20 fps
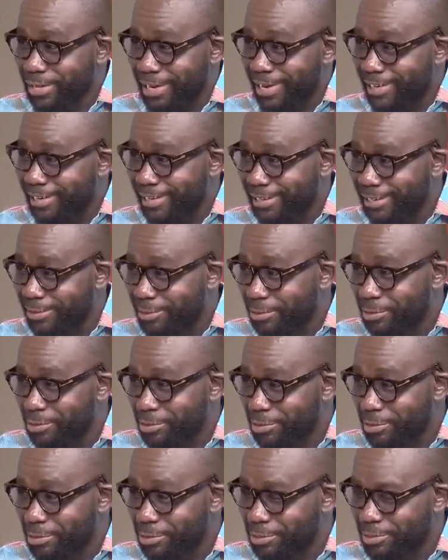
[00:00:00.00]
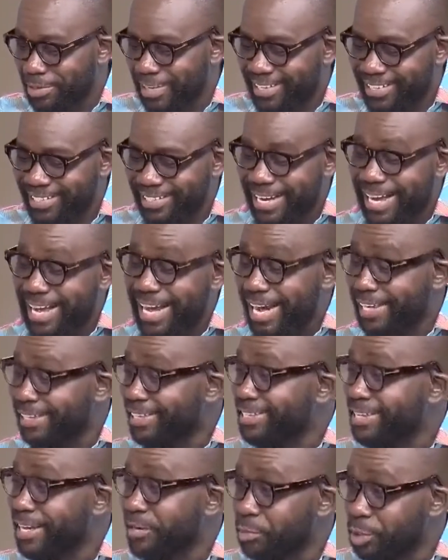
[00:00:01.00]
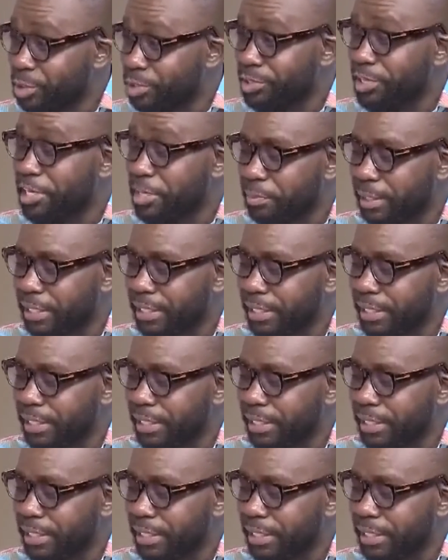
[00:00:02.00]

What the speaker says: I didn't use those words. I just said we should keep it clean. But you said